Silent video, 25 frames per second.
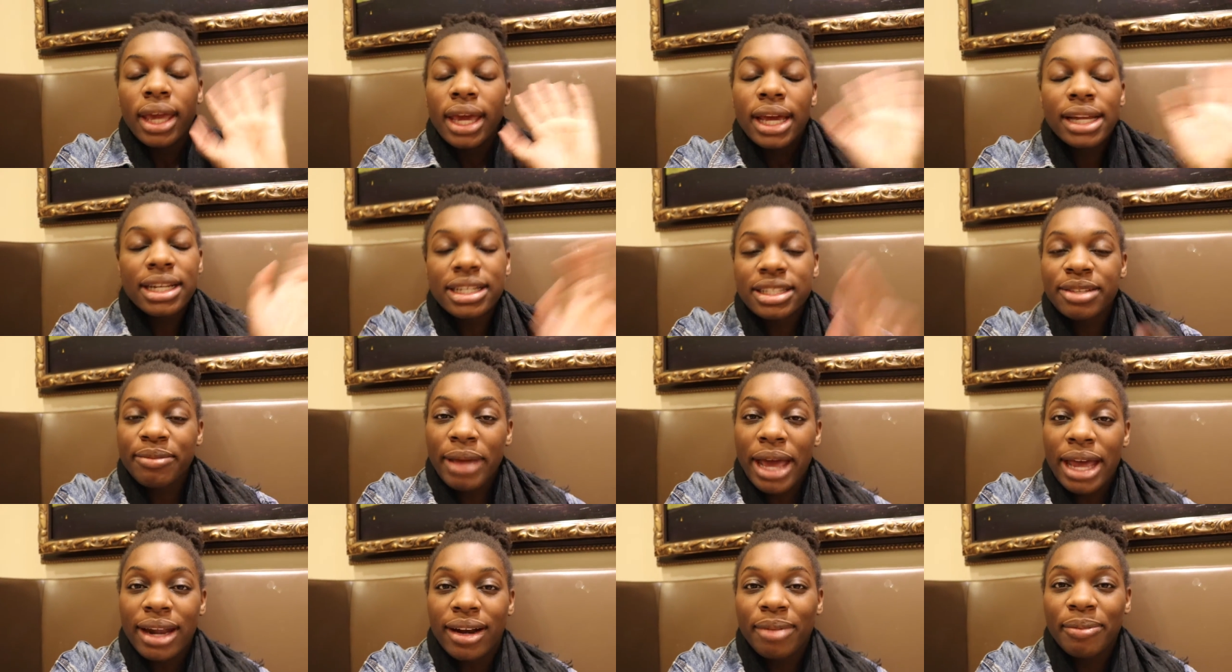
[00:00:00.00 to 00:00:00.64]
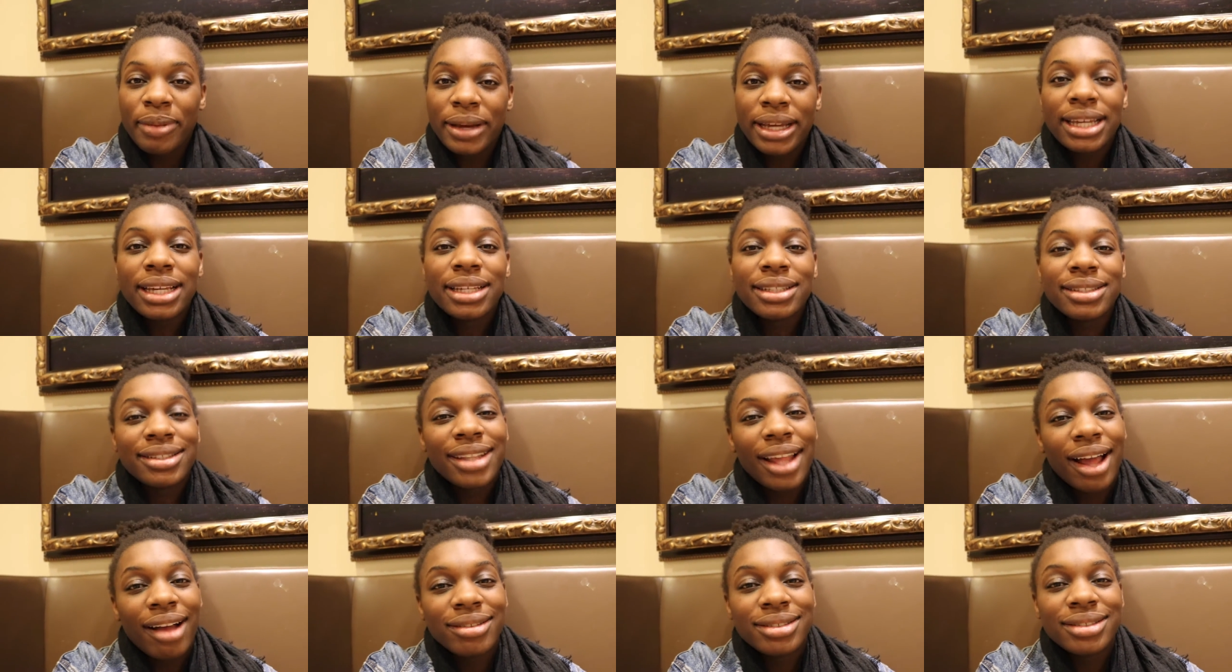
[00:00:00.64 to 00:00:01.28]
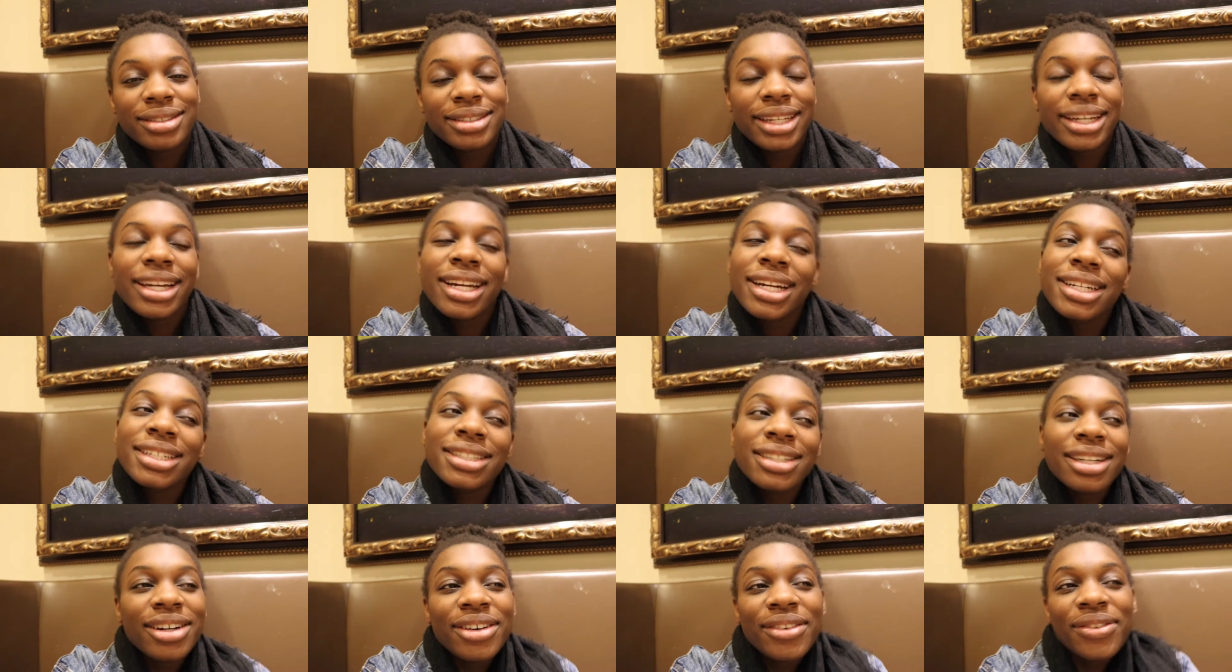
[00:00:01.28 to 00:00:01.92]
It doesn't matter, but he's
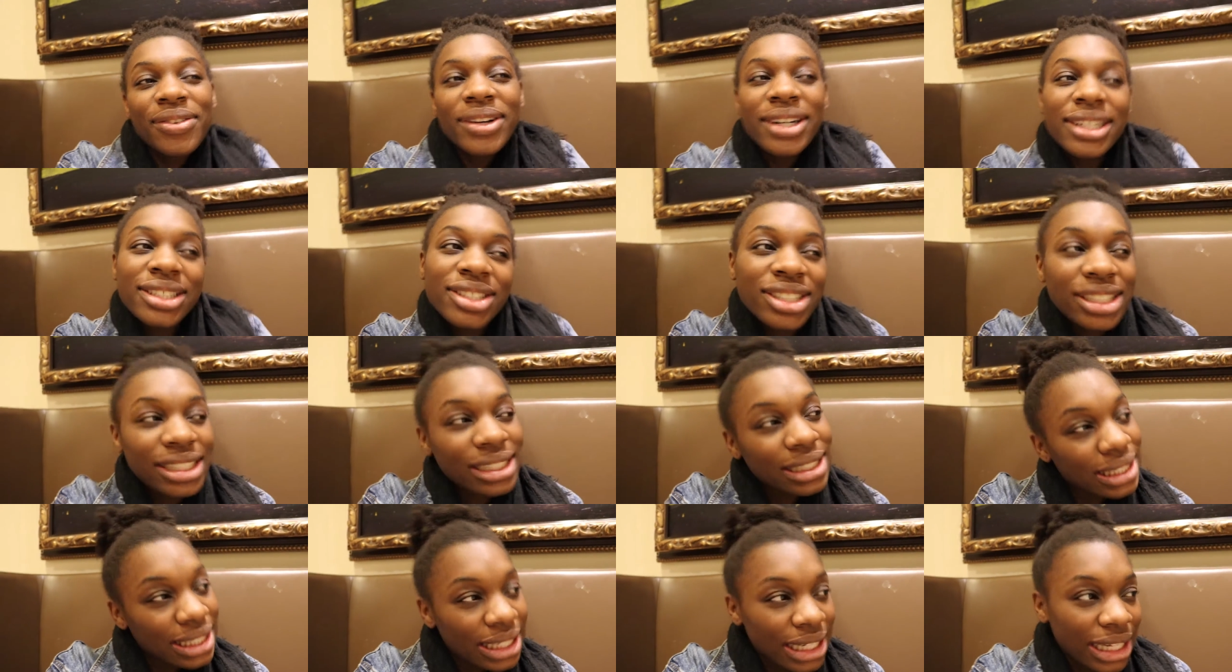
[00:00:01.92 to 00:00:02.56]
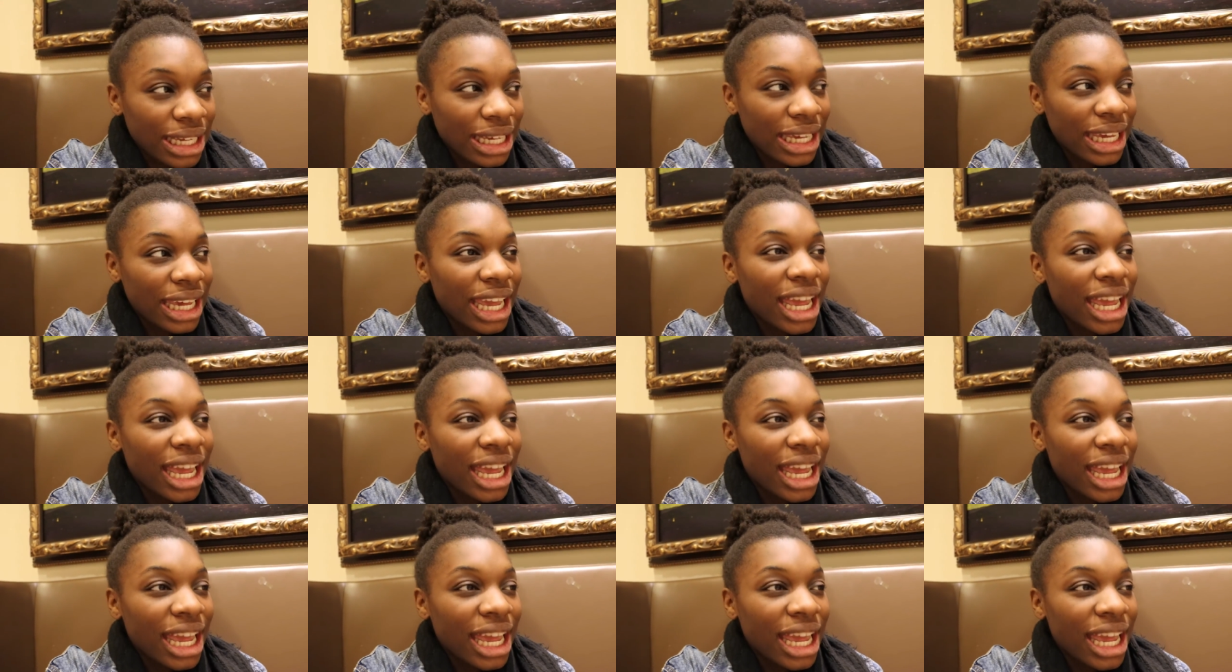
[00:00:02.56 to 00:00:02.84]
downstairs unfortunately.